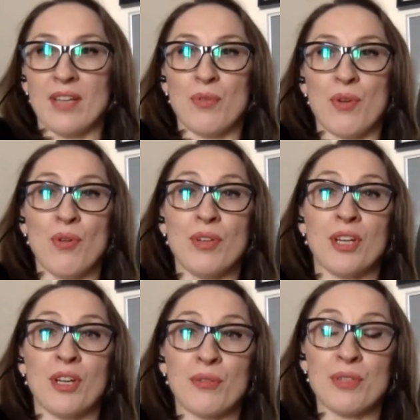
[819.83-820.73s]
we're all
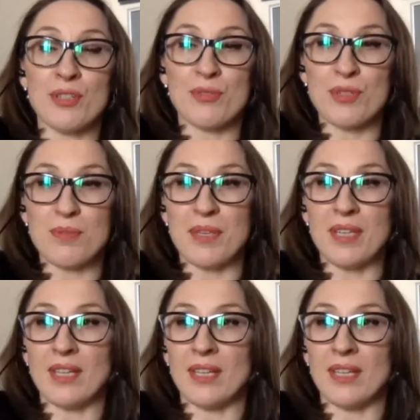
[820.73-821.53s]
encouraged to speak